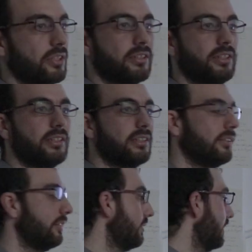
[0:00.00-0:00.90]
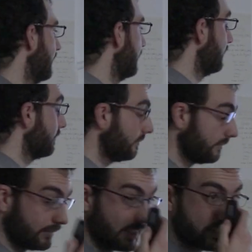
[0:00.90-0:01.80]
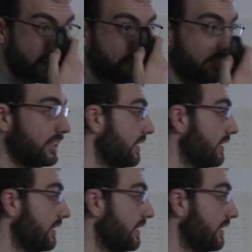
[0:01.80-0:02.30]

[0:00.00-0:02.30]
Research Institute in San